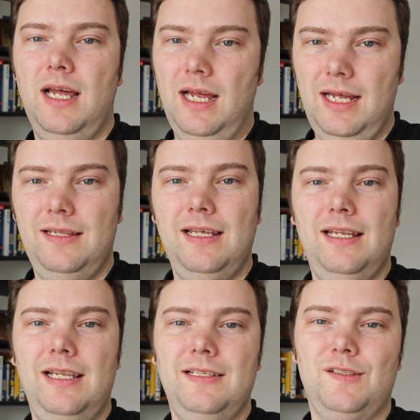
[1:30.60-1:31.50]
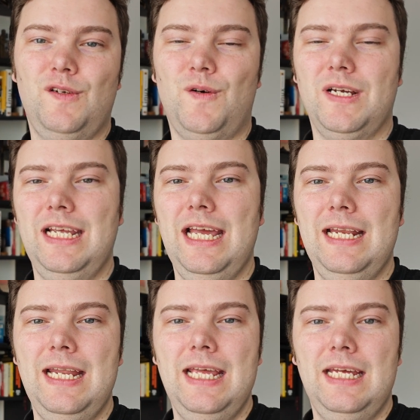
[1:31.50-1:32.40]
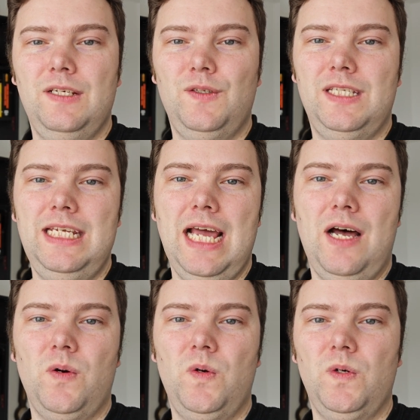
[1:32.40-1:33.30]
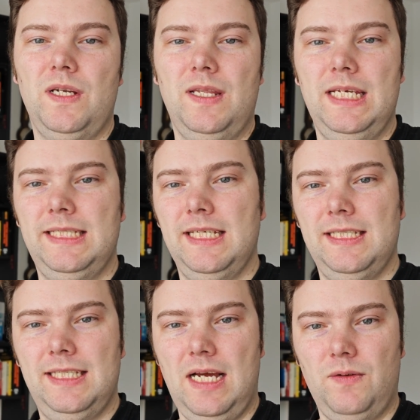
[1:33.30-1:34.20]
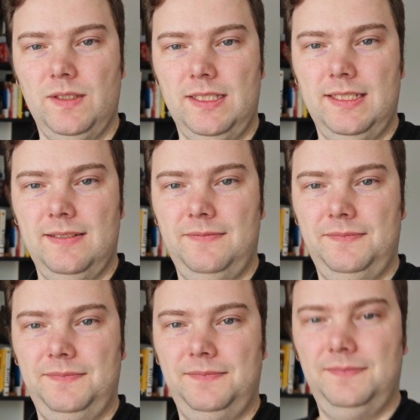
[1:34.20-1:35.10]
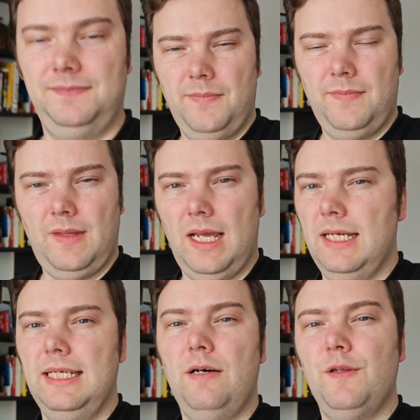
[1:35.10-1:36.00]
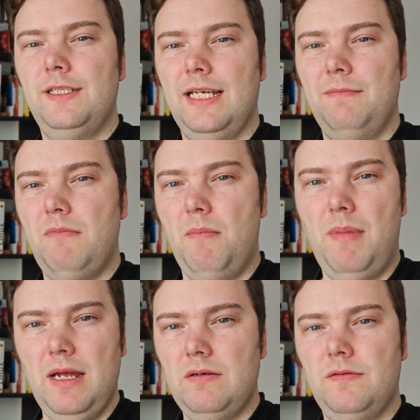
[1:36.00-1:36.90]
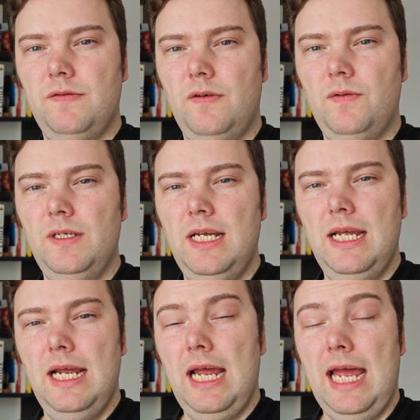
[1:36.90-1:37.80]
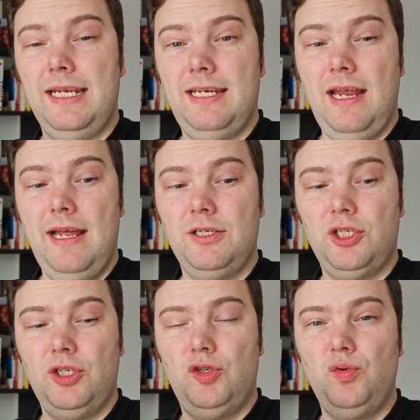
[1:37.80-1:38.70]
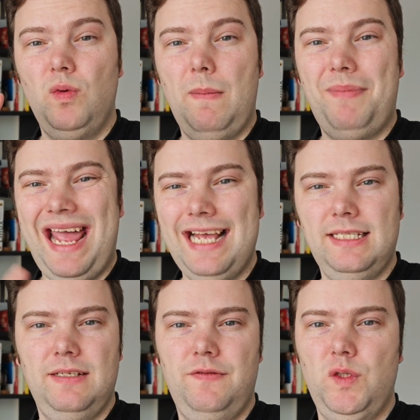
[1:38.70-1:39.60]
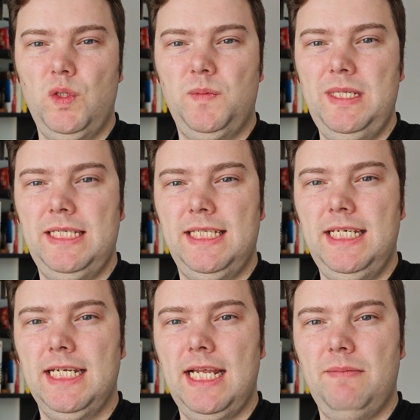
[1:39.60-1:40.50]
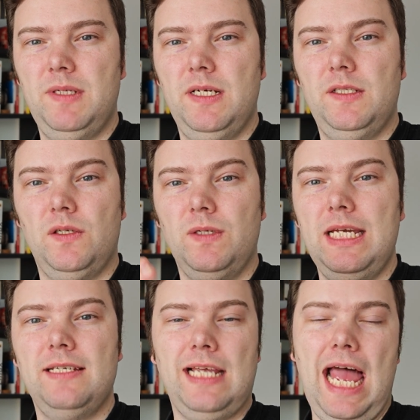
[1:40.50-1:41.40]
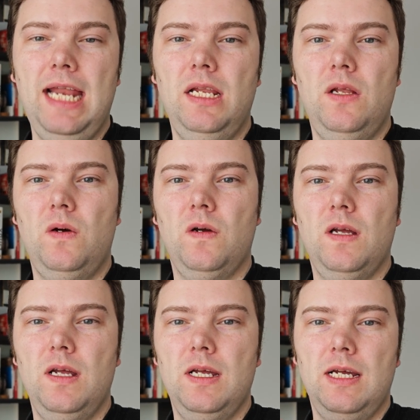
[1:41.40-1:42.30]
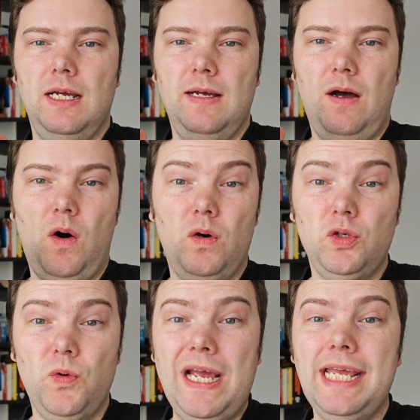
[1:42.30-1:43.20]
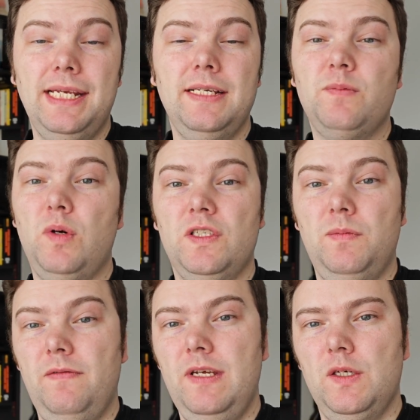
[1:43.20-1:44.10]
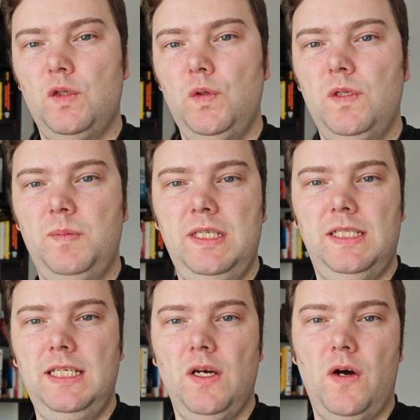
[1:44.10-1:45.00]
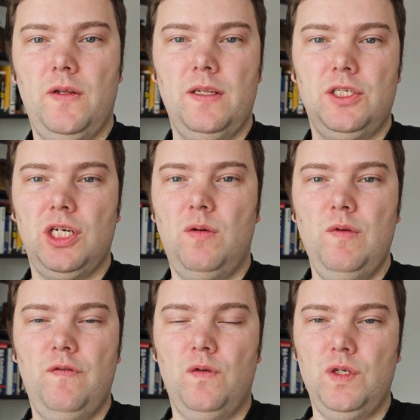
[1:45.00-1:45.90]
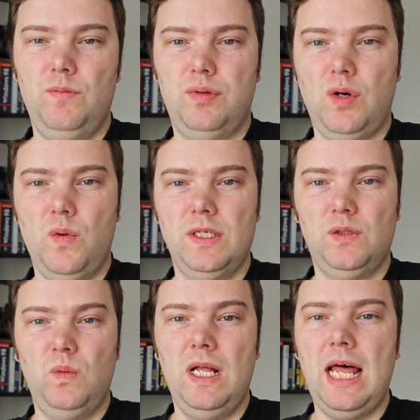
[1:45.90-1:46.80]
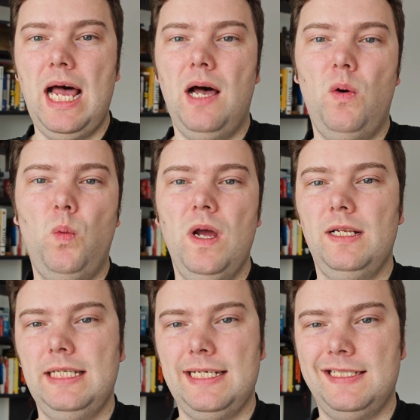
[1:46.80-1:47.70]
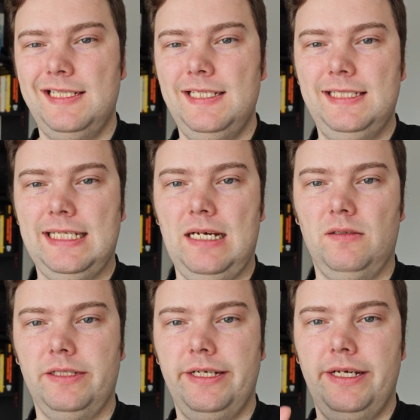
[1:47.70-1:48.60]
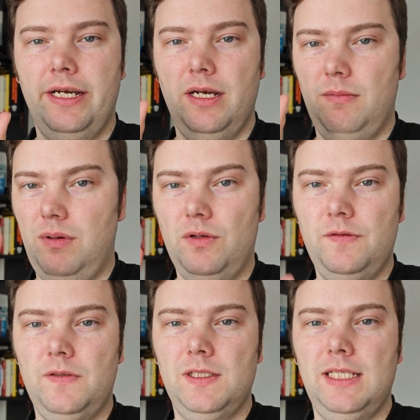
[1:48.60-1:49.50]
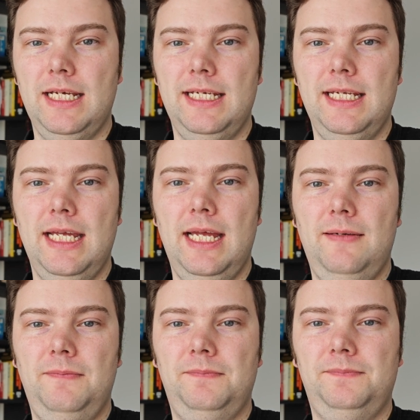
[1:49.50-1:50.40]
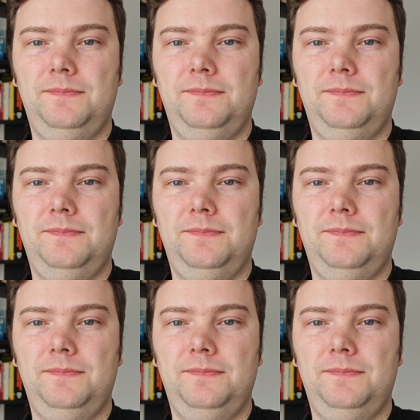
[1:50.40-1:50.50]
And then let's talk again to see how good this sounds. Now the same microphone attached to a passive USB-C adapter. So yes, analog audio in is possible via USB-C on the Xiaomi 14 Pro as well. How well does this sound? Pause for a second again.